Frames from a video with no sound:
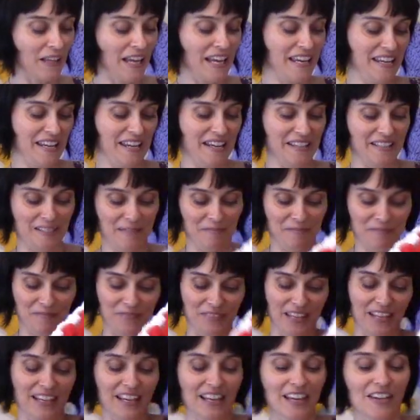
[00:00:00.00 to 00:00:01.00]
blanket.
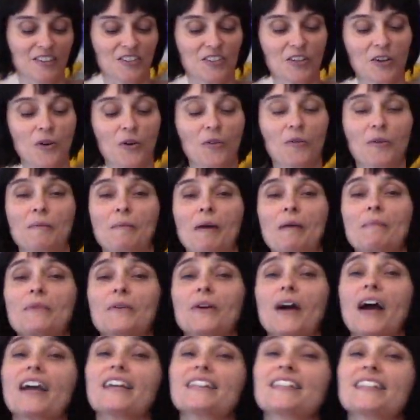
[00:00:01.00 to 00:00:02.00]
So
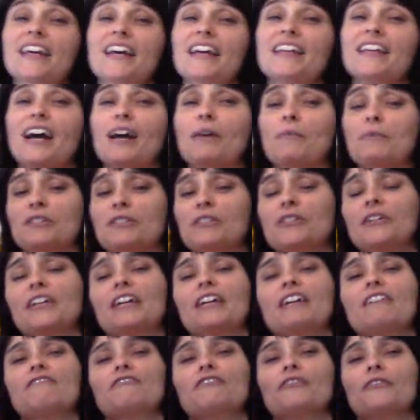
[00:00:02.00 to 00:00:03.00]
remember I said I was
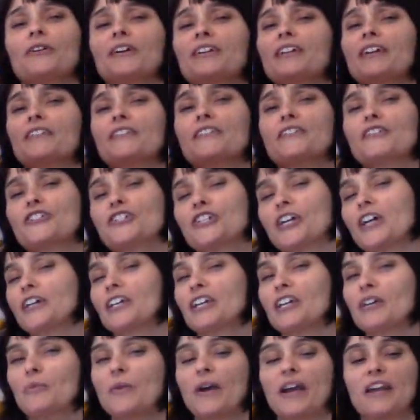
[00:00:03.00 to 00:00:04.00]
looking for another
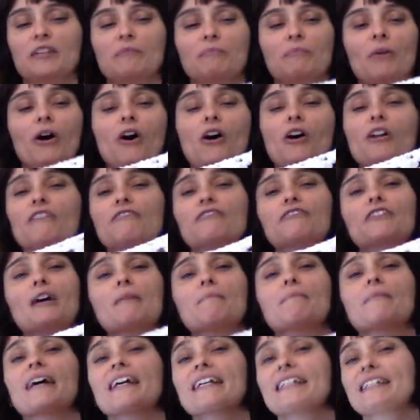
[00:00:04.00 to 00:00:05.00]
chunky weight ball
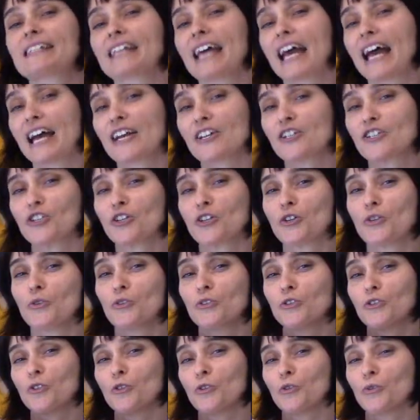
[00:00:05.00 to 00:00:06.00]
from my stash
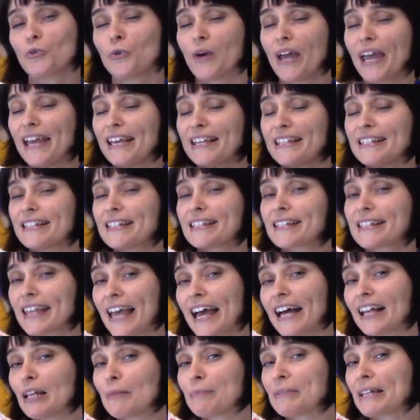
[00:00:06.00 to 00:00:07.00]
to do a
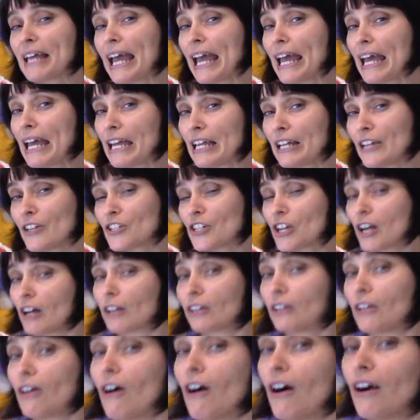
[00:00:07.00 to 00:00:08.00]
scalloped edge
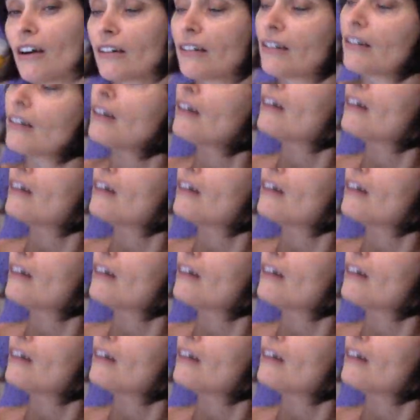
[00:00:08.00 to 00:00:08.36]
along